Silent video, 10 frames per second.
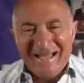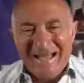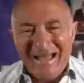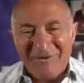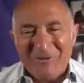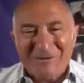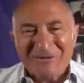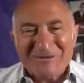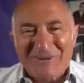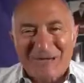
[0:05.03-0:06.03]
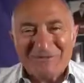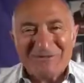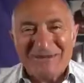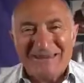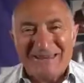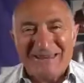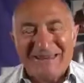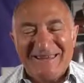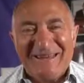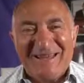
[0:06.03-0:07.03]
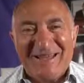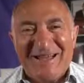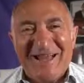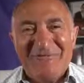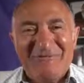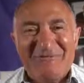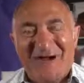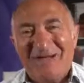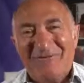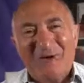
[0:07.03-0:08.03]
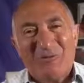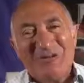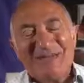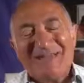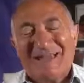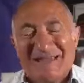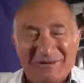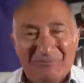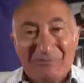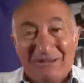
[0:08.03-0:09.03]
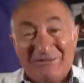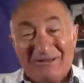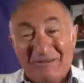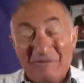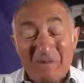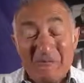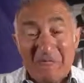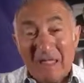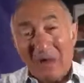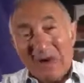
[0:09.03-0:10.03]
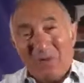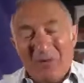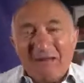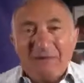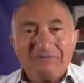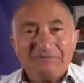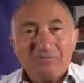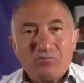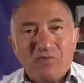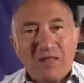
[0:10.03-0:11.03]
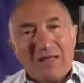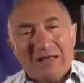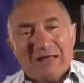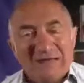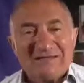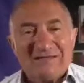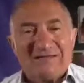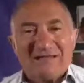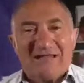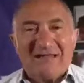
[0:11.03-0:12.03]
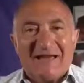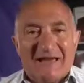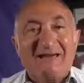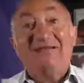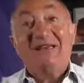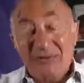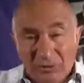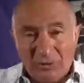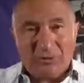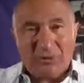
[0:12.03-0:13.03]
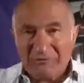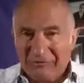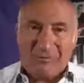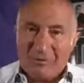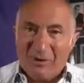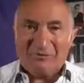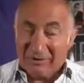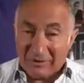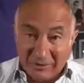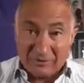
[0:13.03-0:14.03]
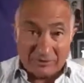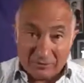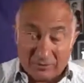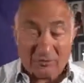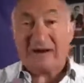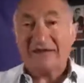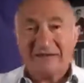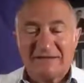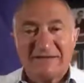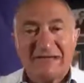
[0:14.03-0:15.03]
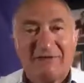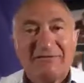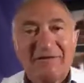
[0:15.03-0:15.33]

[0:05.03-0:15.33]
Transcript: Hey everyone, this is Pat Mesiti here, live at 5, and I want to take a bit of a, well, let's just say a detour from off the crazy stuff